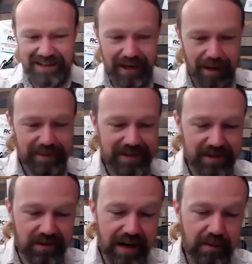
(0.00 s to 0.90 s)
Thomas is
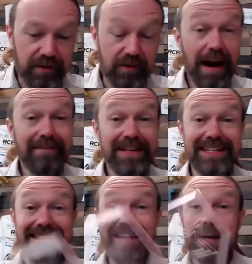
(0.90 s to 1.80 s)
great with Gravit
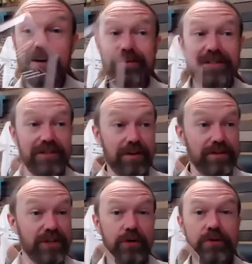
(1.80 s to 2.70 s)
Designer, which is our
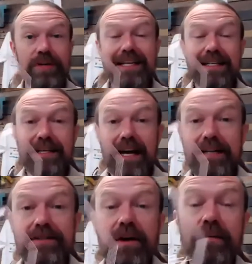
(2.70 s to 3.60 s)
2D design
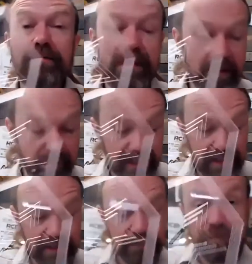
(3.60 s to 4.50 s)
software,
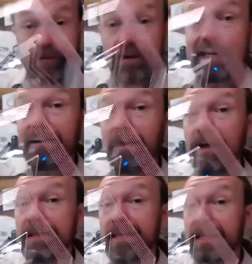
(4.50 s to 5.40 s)
completely free
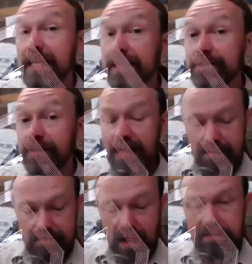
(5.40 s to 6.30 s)
on the internet.
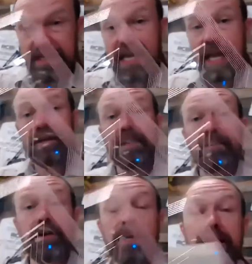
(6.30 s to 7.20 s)
Mom and dad can
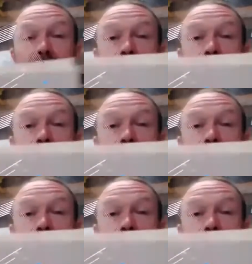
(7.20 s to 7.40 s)
create an